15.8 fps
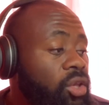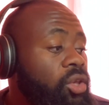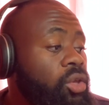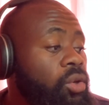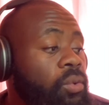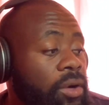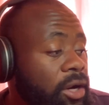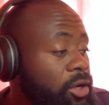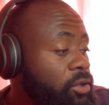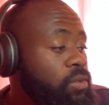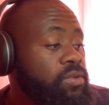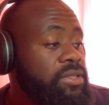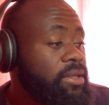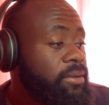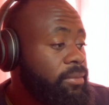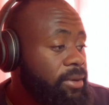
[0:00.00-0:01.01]
you want to
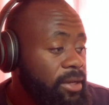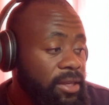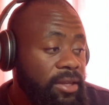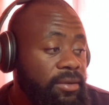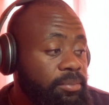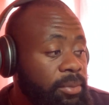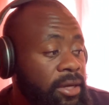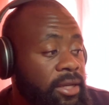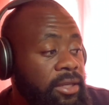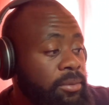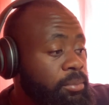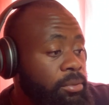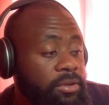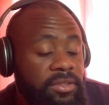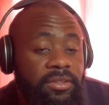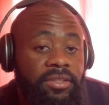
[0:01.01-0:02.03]
close the market by
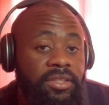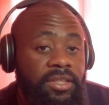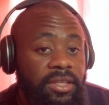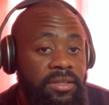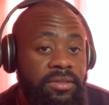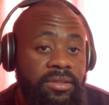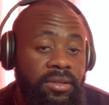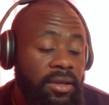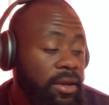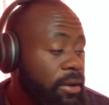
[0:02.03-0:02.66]
importing chickens.